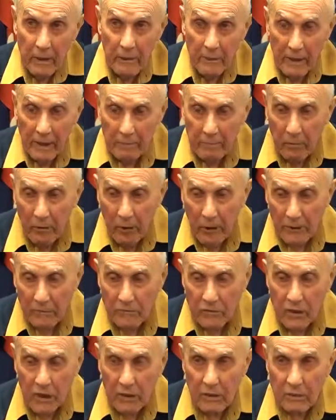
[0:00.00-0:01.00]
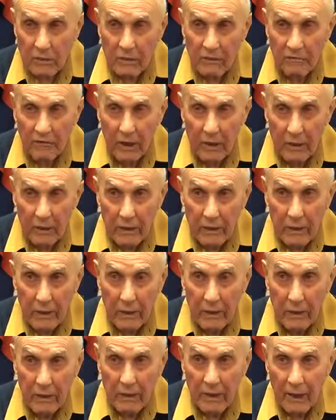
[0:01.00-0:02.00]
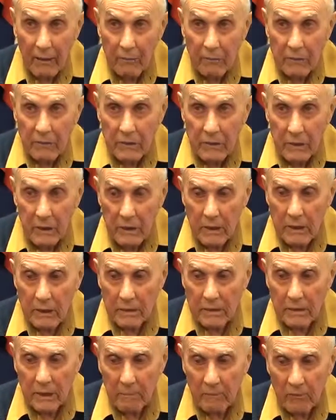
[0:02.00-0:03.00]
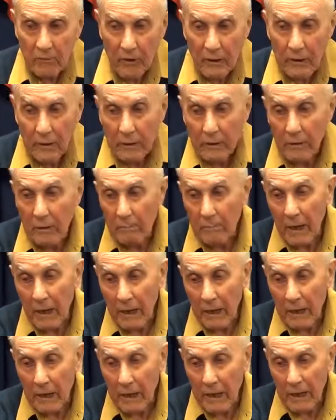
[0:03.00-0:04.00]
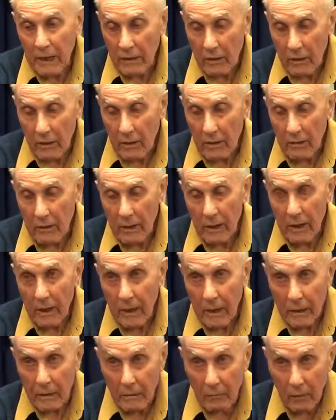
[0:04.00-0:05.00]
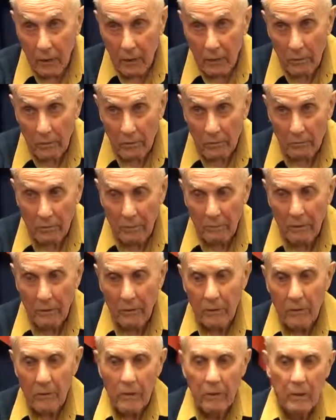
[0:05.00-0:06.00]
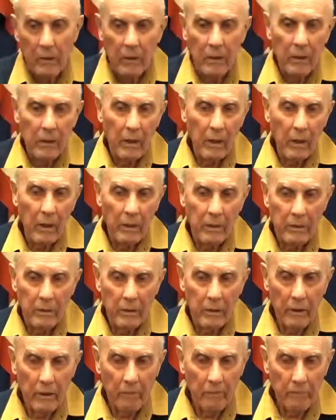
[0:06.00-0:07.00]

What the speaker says: that part of Czechoslovakia that was separated by Hitler, you remember, and